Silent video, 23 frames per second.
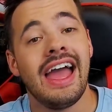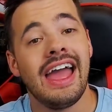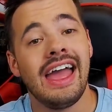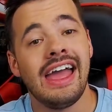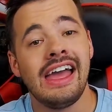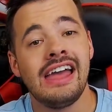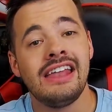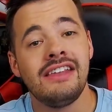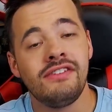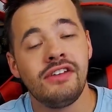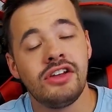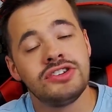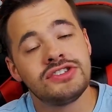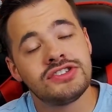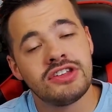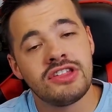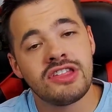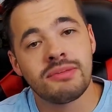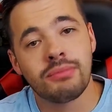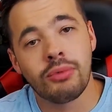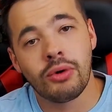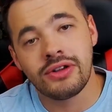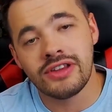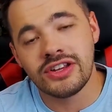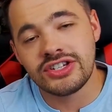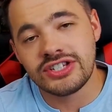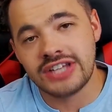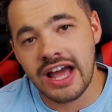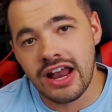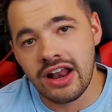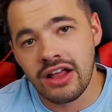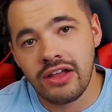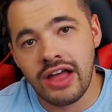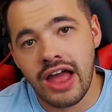And if you're interested in supporting the
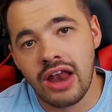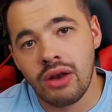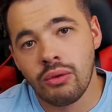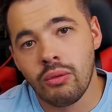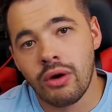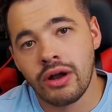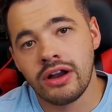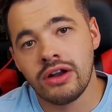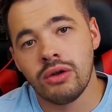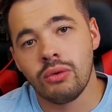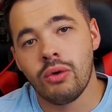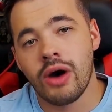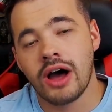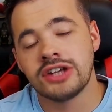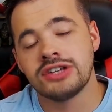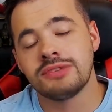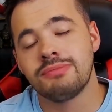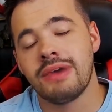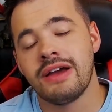channel and wanted to watch